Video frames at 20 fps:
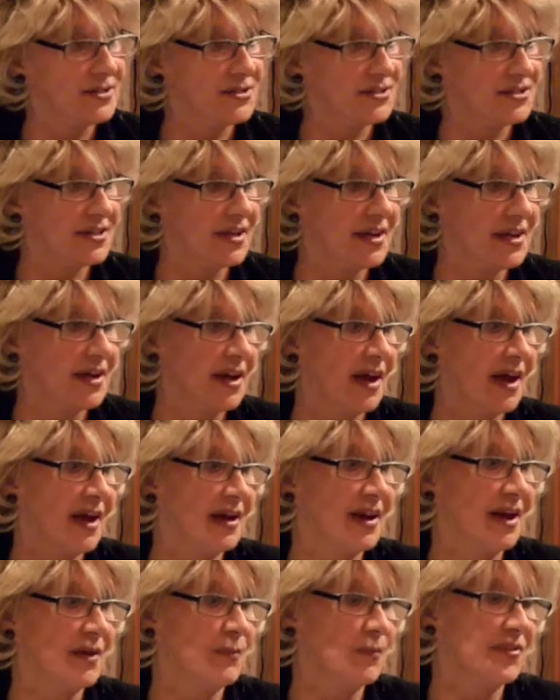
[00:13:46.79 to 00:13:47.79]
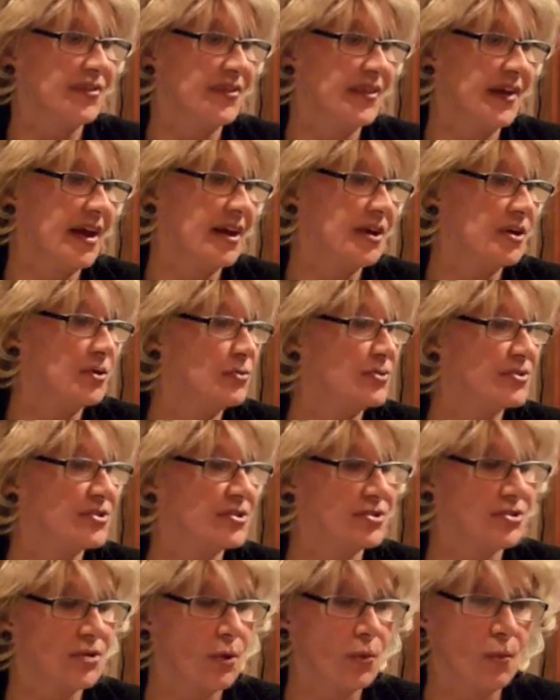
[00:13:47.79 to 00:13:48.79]
and see, and I would thank you
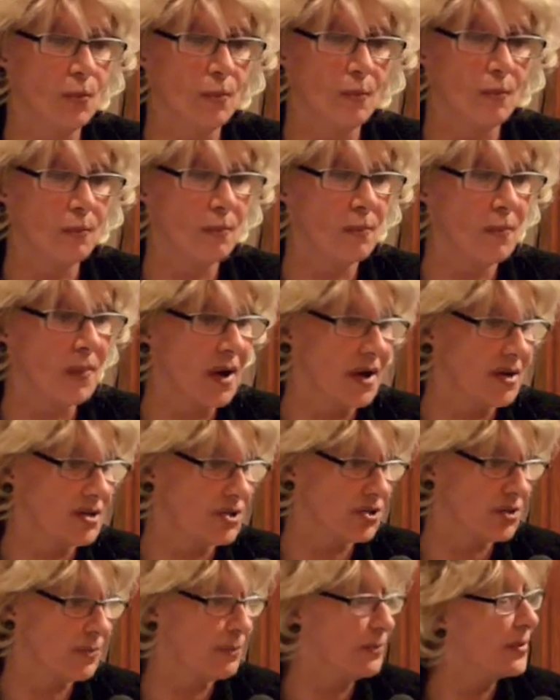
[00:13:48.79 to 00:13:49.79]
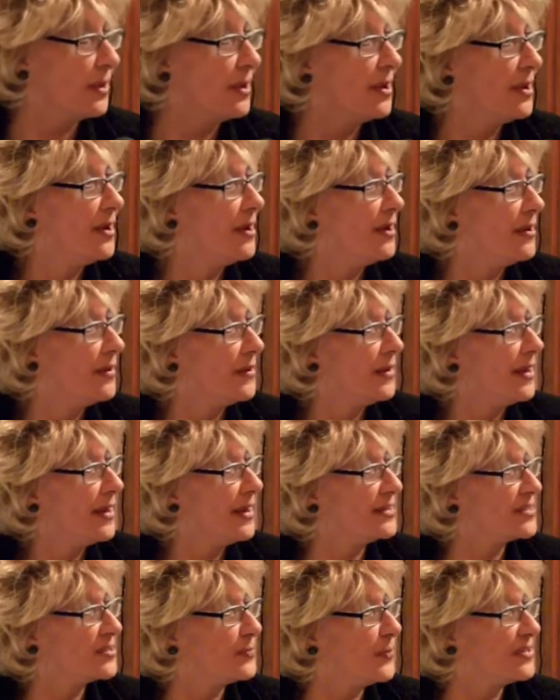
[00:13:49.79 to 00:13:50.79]
so much.
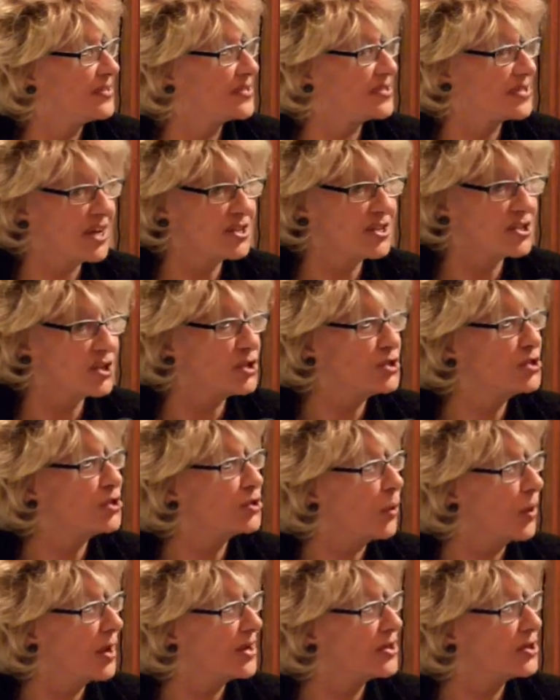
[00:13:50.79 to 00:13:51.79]
It's been such a joy